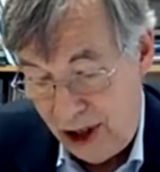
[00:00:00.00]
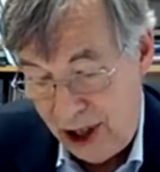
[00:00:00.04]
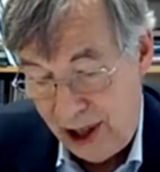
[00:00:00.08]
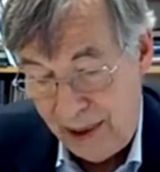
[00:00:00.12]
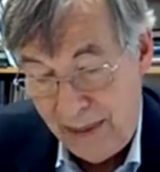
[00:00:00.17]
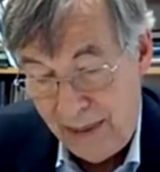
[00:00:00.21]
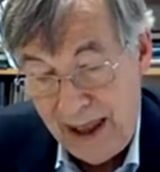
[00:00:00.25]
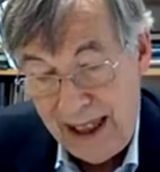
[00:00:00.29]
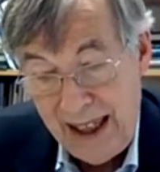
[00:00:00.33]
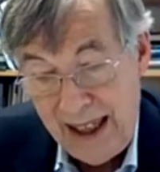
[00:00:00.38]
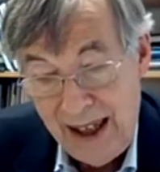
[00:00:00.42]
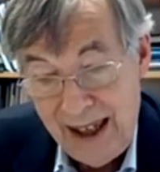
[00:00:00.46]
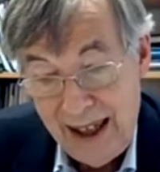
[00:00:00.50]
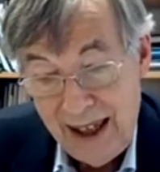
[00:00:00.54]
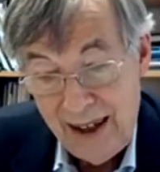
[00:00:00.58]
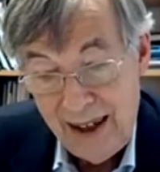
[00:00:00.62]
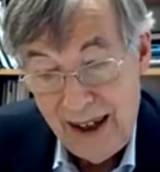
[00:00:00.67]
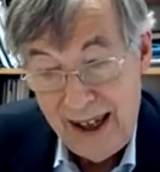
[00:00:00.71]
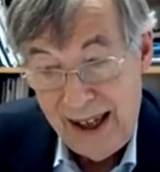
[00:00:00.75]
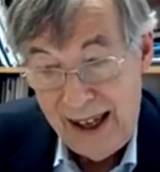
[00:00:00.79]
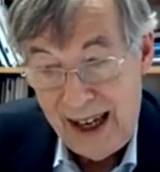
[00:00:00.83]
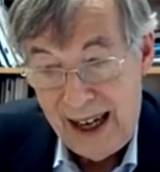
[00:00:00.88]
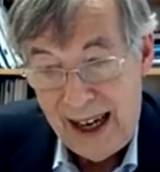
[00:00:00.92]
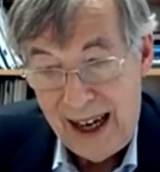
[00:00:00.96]
Germany,
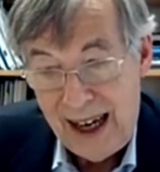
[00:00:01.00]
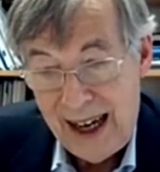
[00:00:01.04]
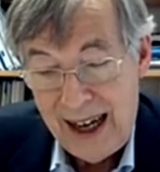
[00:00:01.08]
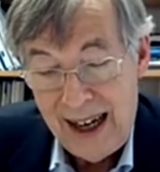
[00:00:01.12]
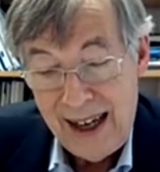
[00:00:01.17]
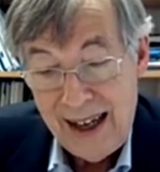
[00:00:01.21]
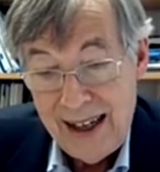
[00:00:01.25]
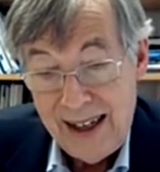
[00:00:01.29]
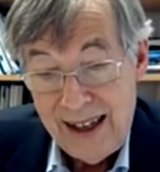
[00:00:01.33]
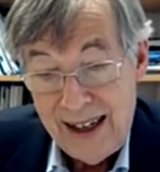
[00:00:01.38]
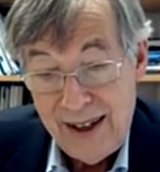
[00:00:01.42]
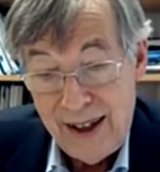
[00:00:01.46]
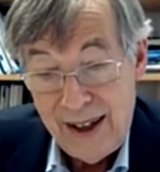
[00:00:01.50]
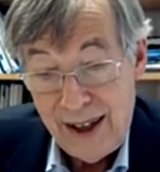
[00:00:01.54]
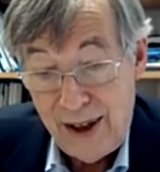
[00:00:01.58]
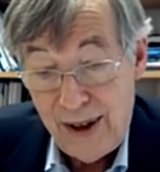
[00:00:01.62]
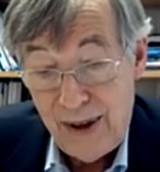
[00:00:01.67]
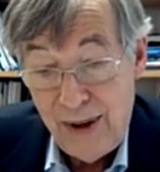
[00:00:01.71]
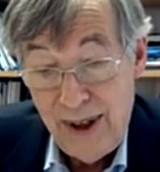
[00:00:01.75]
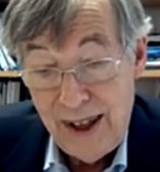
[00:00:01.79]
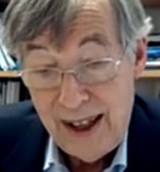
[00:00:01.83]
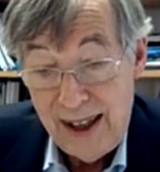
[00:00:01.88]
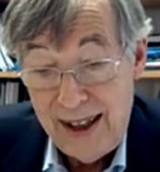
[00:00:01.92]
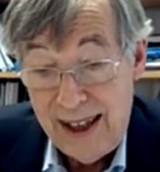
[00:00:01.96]

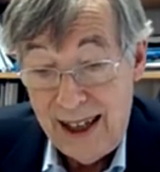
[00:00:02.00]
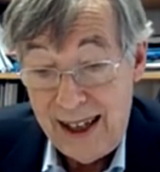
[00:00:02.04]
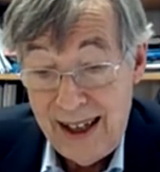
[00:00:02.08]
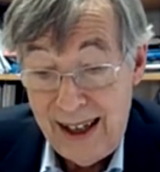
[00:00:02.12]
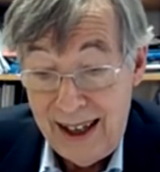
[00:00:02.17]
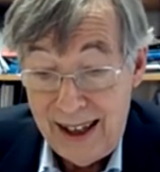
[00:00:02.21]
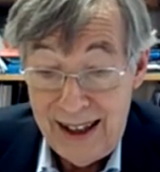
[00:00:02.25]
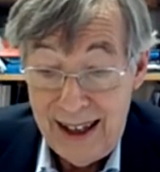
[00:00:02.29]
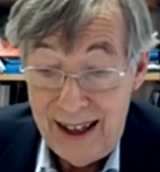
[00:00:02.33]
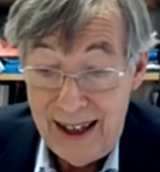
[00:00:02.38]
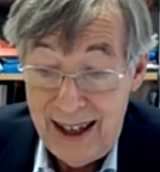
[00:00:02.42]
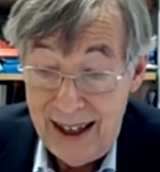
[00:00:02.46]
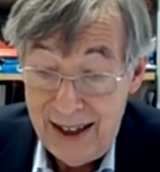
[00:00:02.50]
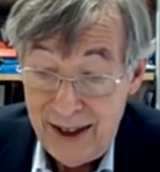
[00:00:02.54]
the